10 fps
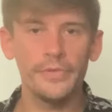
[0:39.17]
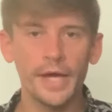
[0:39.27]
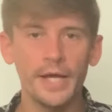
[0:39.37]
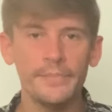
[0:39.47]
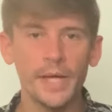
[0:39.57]
The
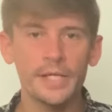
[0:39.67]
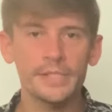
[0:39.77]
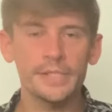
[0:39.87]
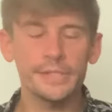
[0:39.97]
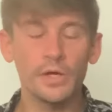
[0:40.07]
iPad
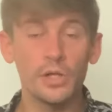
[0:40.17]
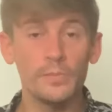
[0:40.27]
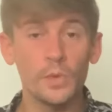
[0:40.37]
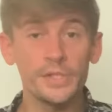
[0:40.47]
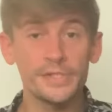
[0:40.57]
is an
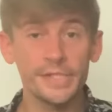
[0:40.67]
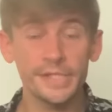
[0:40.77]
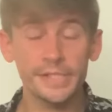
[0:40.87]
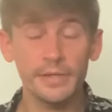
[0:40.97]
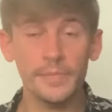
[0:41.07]
all-in-one
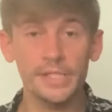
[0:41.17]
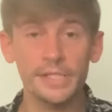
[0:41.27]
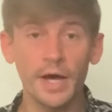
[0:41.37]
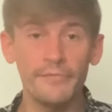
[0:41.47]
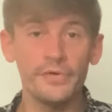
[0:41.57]
system. It's
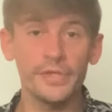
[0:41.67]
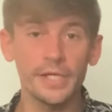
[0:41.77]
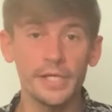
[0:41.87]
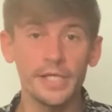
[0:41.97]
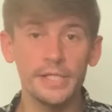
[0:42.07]
got everything
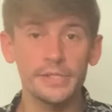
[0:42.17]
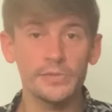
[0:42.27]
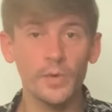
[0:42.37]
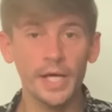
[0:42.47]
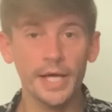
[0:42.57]
I need, so
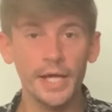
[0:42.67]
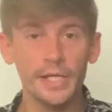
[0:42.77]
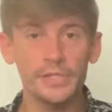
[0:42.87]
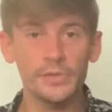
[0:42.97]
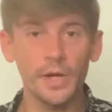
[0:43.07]
why can't
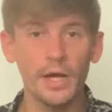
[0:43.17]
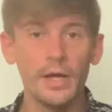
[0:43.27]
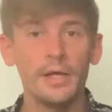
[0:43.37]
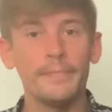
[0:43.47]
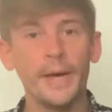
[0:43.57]
I do it?
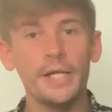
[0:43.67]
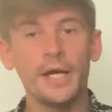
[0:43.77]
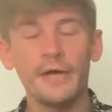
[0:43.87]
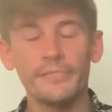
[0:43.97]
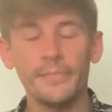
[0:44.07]
Might
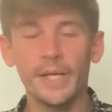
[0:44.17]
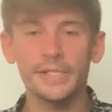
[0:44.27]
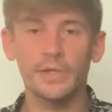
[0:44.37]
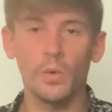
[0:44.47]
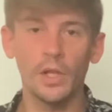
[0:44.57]
not have the
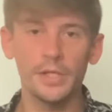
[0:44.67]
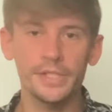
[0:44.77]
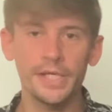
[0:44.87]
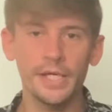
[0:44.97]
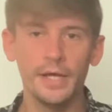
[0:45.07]
best
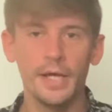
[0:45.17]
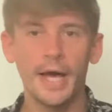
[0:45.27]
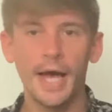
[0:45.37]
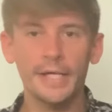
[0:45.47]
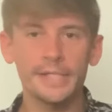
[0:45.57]
quality.
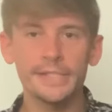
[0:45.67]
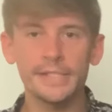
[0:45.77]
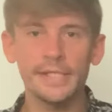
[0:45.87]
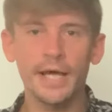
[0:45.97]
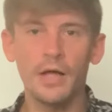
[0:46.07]
I can
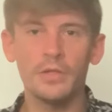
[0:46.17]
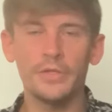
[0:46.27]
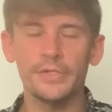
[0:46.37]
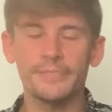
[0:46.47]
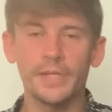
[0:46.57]
see now that
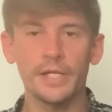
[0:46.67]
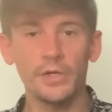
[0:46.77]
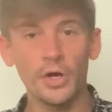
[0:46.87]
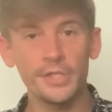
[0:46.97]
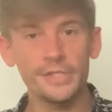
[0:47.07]
there's a bit of
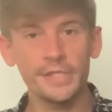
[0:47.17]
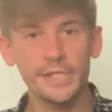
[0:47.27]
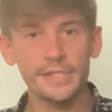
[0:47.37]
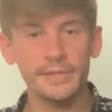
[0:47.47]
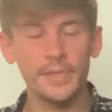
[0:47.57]
noise in
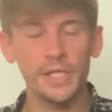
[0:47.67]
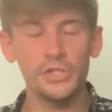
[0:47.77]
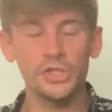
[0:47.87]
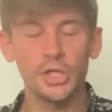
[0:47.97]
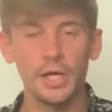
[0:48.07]
this image.